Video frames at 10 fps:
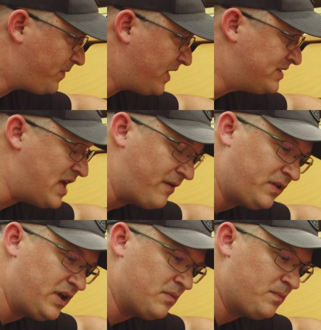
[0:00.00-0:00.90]
It's
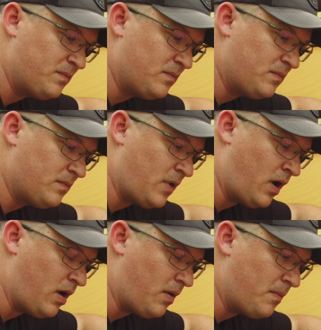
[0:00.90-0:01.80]
definitely
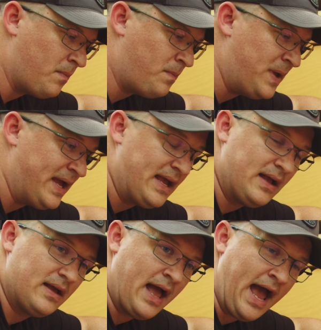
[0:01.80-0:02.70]
a big
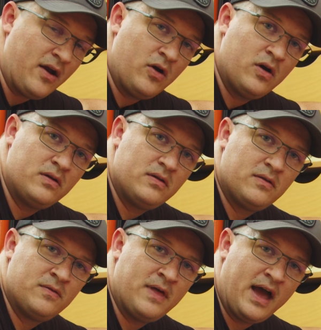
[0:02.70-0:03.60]
add-on
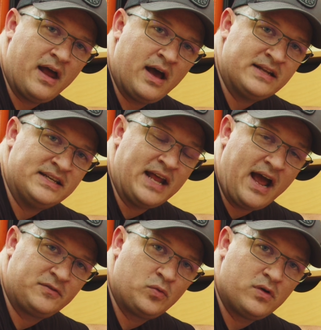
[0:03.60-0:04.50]
that I did
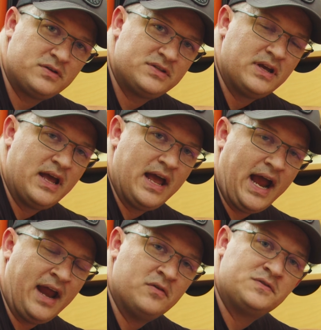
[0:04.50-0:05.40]
afterwards,
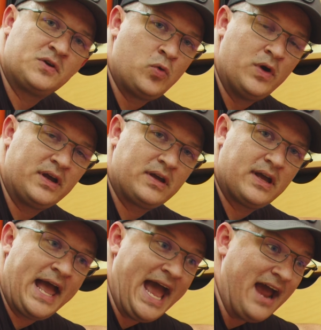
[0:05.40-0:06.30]
and it was a quick
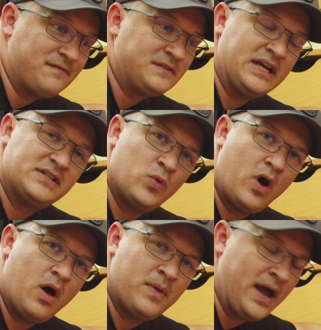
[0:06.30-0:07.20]
half-day
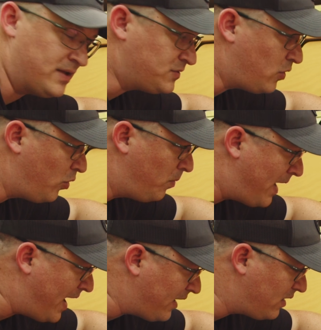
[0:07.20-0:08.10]
swap at
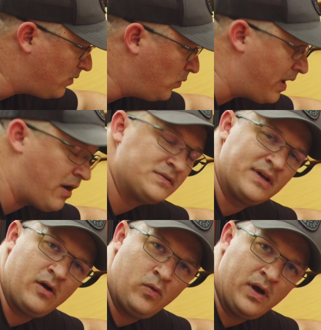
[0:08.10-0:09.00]
Turltleback when I was
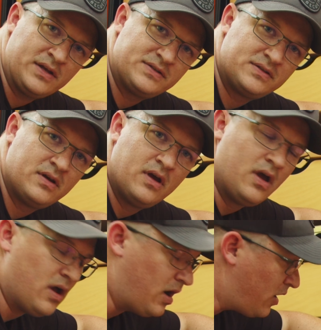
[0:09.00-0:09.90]
out west
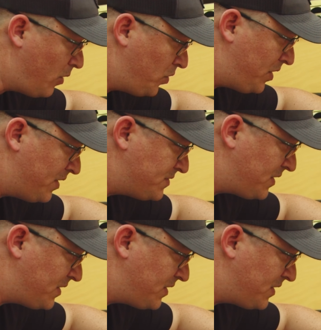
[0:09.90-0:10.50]
a couple years